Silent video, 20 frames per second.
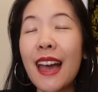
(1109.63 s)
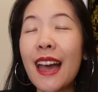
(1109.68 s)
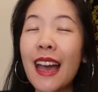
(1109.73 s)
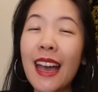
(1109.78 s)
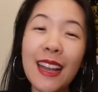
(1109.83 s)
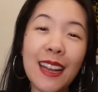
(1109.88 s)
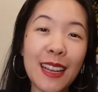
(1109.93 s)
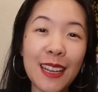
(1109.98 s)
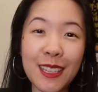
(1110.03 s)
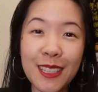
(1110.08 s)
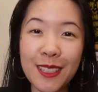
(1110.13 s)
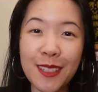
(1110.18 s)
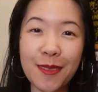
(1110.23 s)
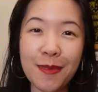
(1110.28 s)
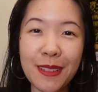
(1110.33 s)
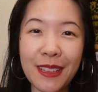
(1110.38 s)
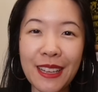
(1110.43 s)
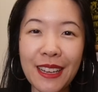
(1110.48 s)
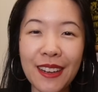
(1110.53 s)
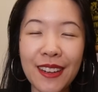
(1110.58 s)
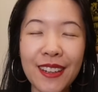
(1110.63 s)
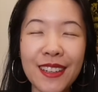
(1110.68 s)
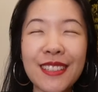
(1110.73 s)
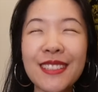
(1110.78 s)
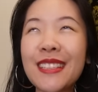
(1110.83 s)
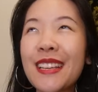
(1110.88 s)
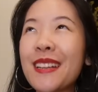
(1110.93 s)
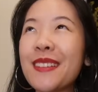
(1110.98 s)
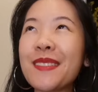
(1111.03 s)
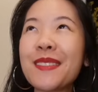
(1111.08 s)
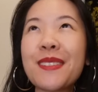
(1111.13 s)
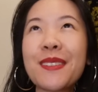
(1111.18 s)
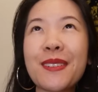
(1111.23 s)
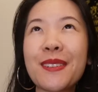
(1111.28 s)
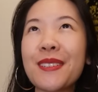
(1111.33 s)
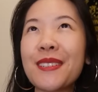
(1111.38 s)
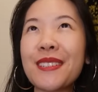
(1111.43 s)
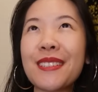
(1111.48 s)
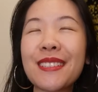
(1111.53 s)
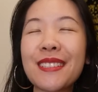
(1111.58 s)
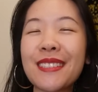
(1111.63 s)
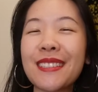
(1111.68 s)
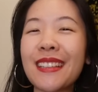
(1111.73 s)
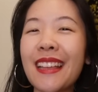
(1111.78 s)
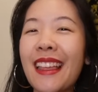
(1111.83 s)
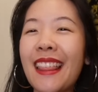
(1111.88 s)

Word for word: NHL players, and of course,